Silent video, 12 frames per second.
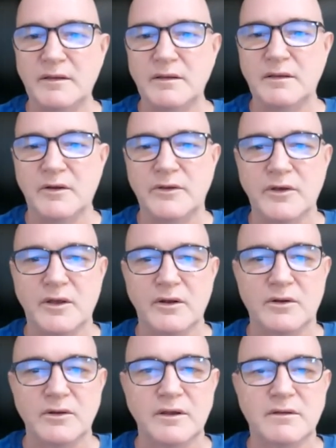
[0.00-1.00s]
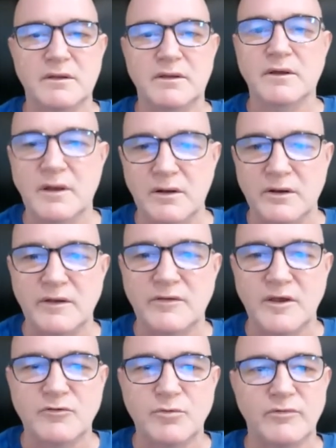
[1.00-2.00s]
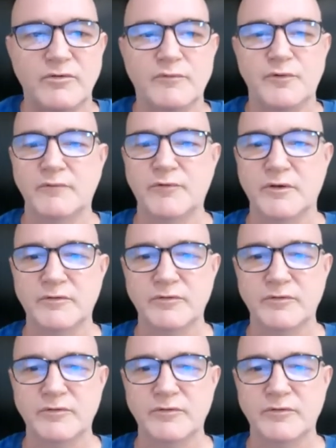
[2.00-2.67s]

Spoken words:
You know, you can only teach what's in front of you.